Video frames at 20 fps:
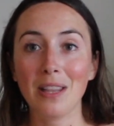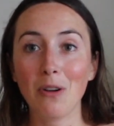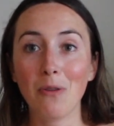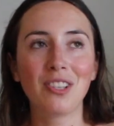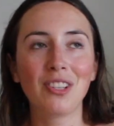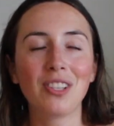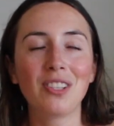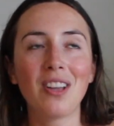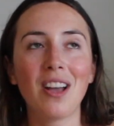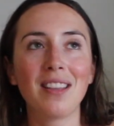
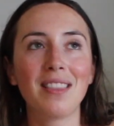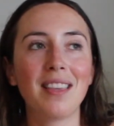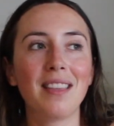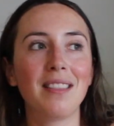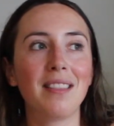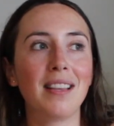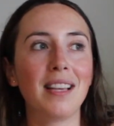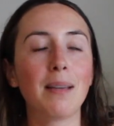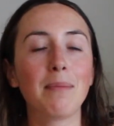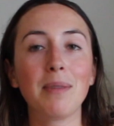It's just not
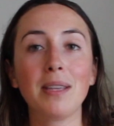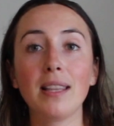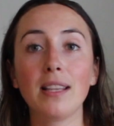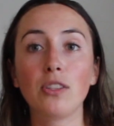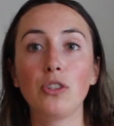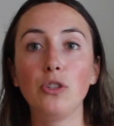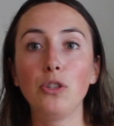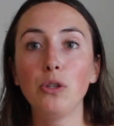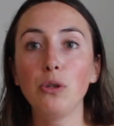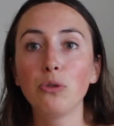that it's something
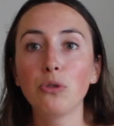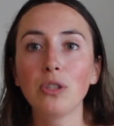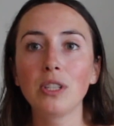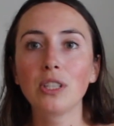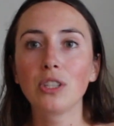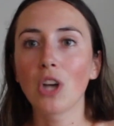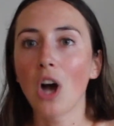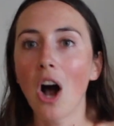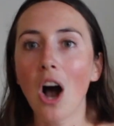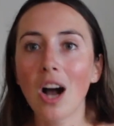that's
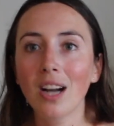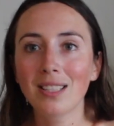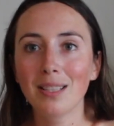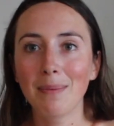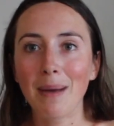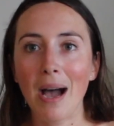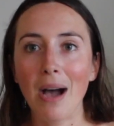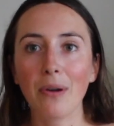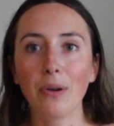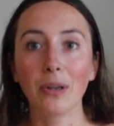usually talked
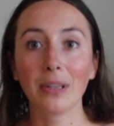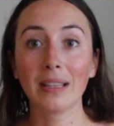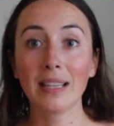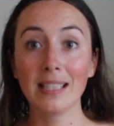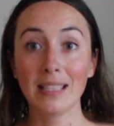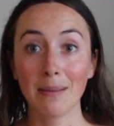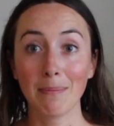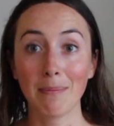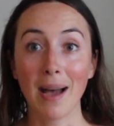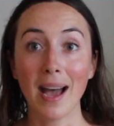about, or at
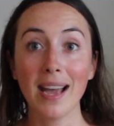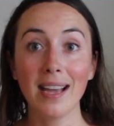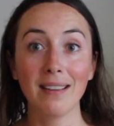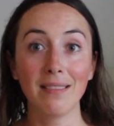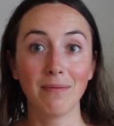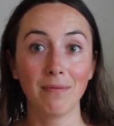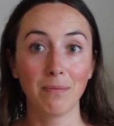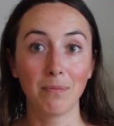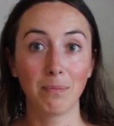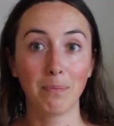least in
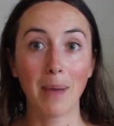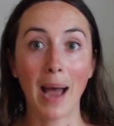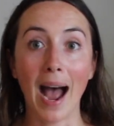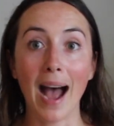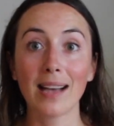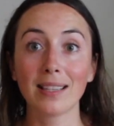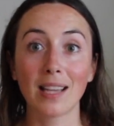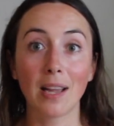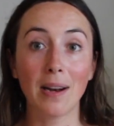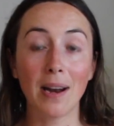my
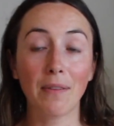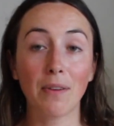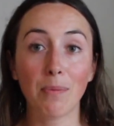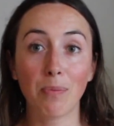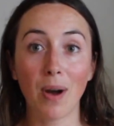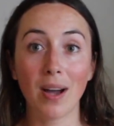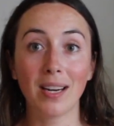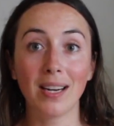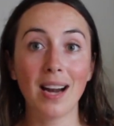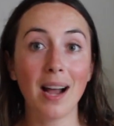past, I never
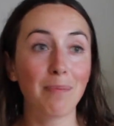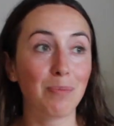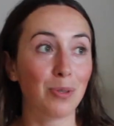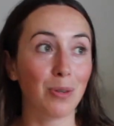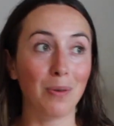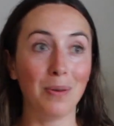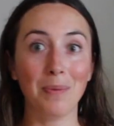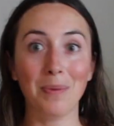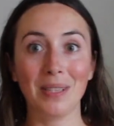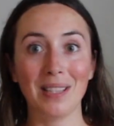brought it up,
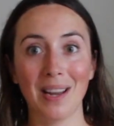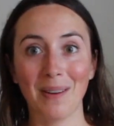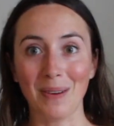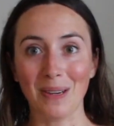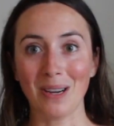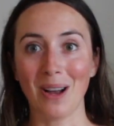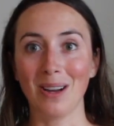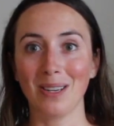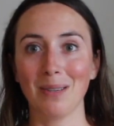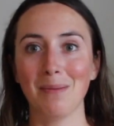so it was never
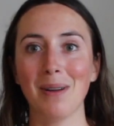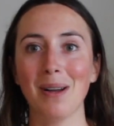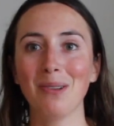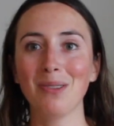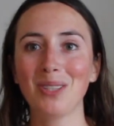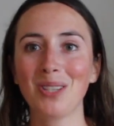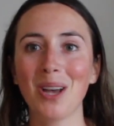talked about.